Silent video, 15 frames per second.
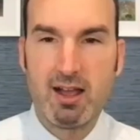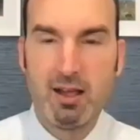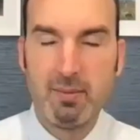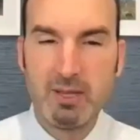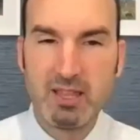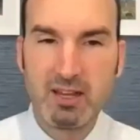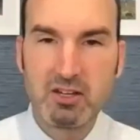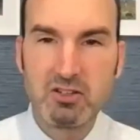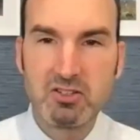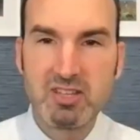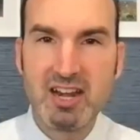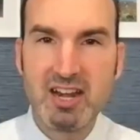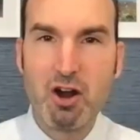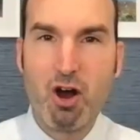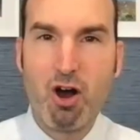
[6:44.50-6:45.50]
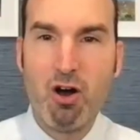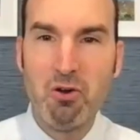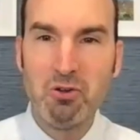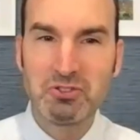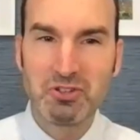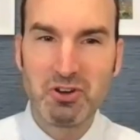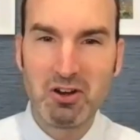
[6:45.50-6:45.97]
I mean, like you said, it all
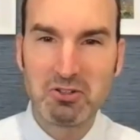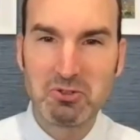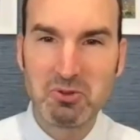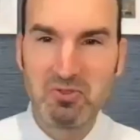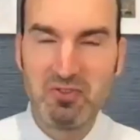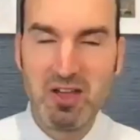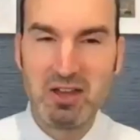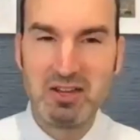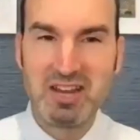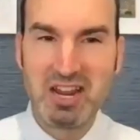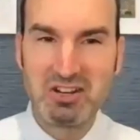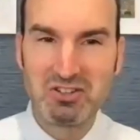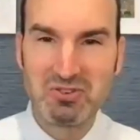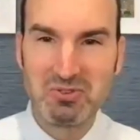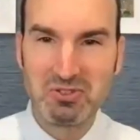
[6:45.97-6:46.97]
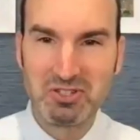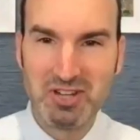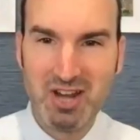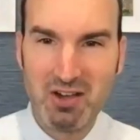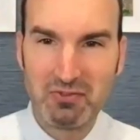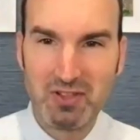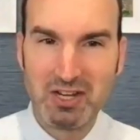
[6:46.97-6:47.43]
starts with foundational
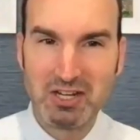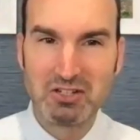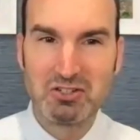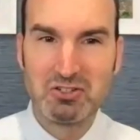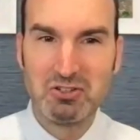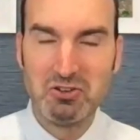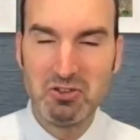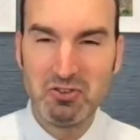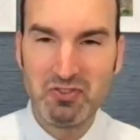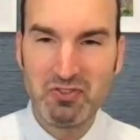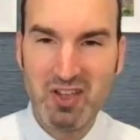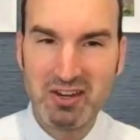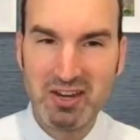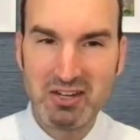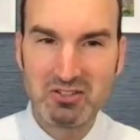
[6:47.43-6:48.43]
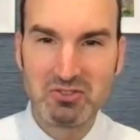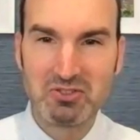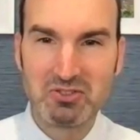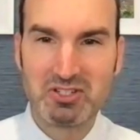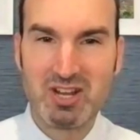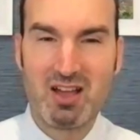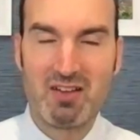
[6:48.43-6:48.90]
stuff. Like, do the foundational
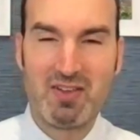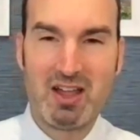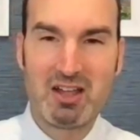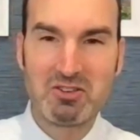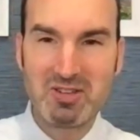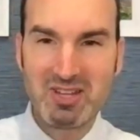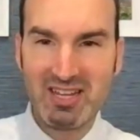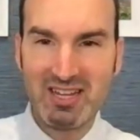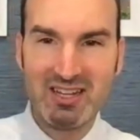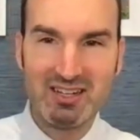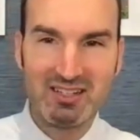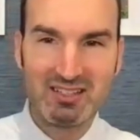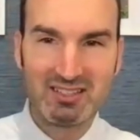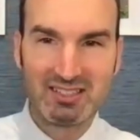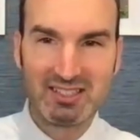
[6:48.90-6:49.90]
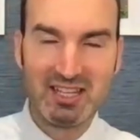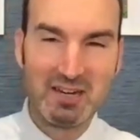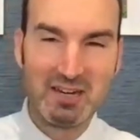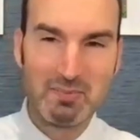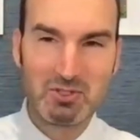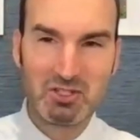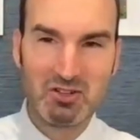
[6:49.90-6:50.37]
stuff how you eat,
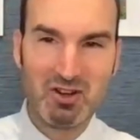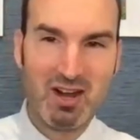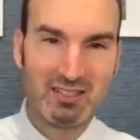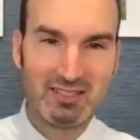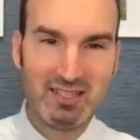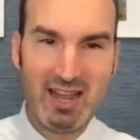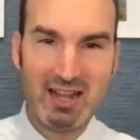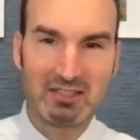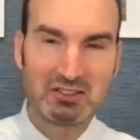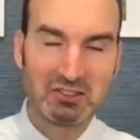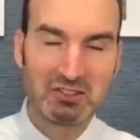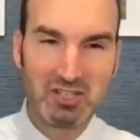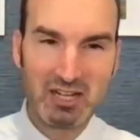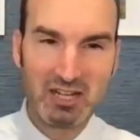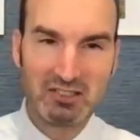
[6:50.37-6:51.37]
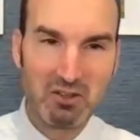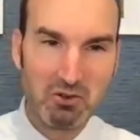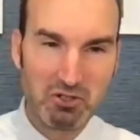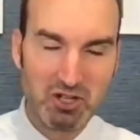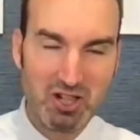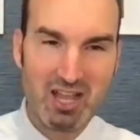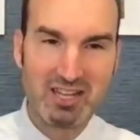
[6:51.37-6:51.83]
sleep, stress, exercise,
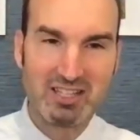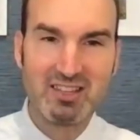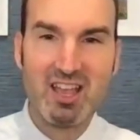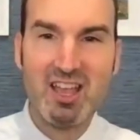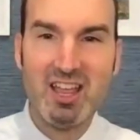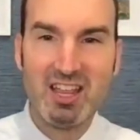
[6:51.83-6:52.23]
socialize.